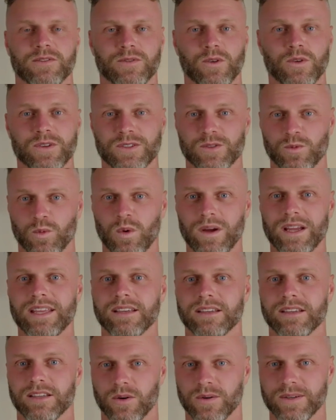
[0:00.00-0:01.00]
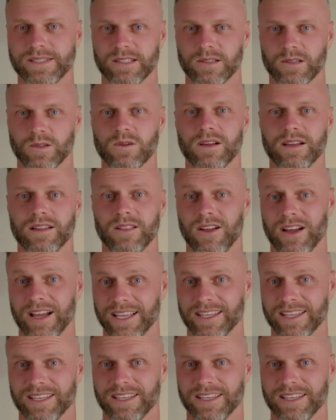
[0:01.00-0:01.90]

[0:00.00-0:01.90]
first week going to look like.